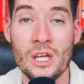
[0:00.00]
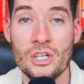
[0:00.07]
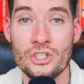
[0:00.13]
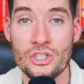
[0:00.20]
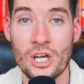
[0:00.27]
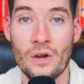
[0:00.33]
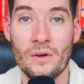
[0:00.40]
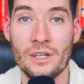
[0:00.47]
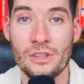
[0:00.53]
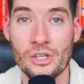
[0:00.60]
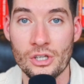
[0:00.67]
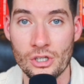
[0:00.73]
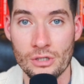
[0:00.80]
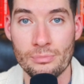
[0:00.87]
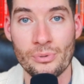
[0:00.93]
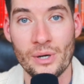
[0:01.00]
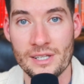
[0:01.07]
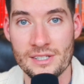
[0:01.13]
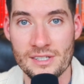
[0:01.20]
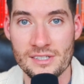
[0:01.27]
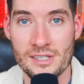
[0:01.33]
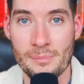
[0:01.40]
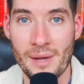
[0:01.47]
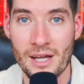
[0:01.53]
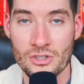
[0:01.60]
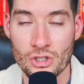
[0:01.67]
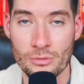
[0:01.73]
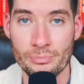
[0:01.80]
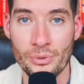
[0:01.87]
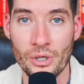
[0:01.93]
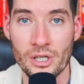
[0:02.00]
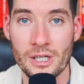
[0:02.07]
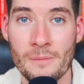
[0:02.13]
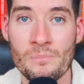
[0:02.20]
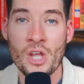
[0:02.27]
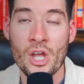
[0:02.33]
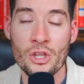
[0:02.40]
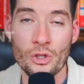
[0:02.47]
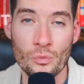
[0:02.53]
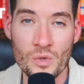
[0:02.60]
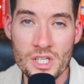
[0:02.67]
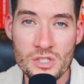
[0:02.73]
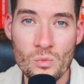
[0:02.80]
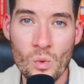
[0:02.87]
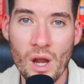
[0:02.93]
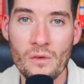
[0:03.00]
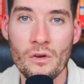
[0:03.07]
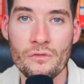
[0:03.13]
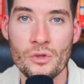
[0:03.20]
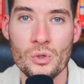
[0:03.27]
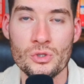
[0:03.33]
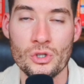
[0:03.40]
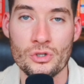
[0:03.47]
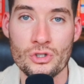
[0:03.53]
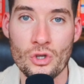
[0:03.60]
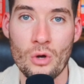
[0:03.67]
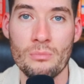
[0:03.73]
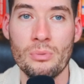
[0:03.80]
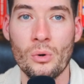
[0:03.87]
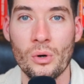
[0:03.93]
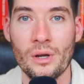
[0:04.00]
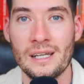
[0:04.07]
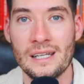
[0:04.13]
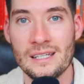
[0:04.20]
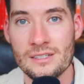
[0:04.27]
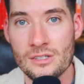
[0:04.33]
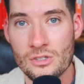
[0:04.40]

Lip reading: sharing the good praises about your book. The reason why reviews are so important is